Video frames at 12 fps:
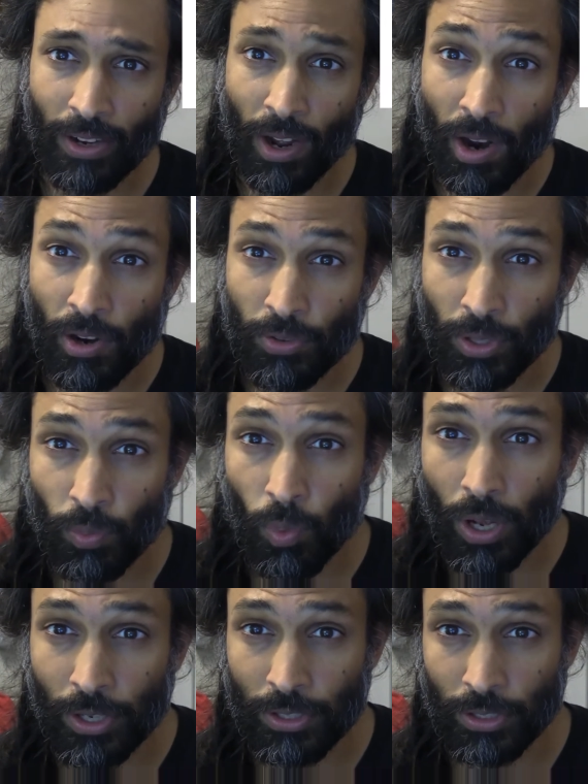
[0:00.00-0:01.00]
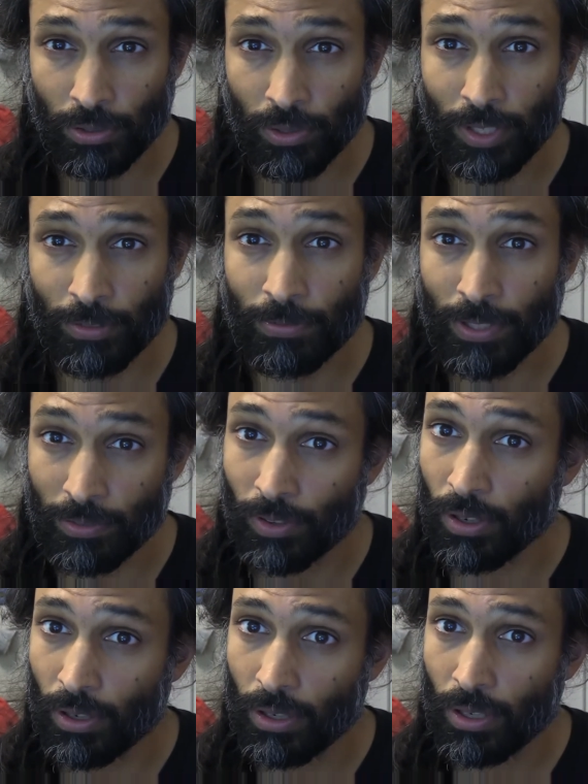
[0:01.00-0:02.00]
a 101 degree
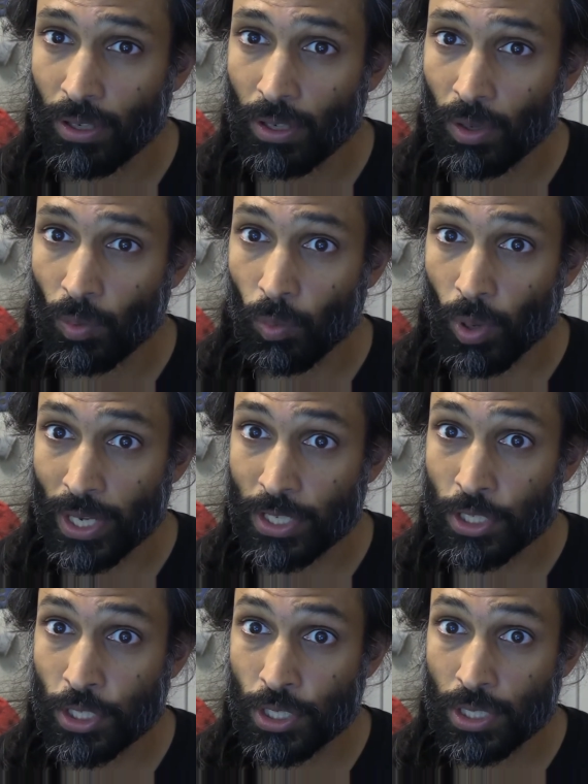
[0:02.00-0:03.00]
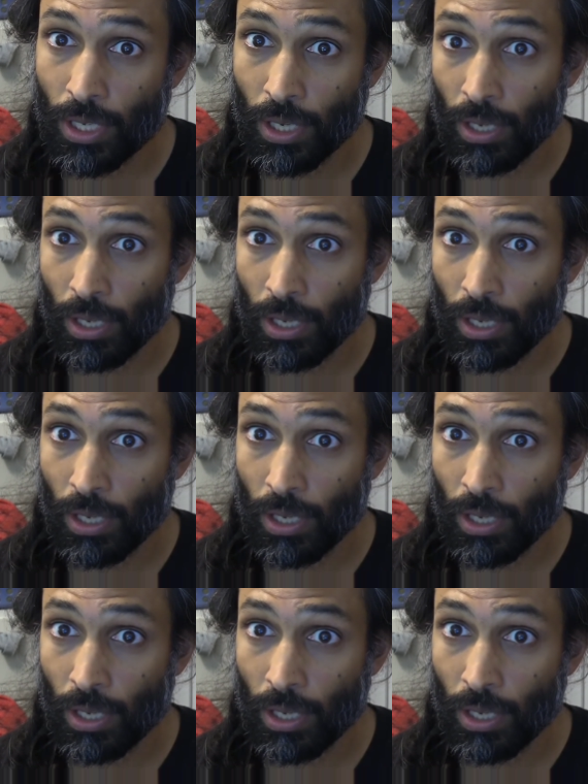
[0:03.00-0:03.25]
fever, which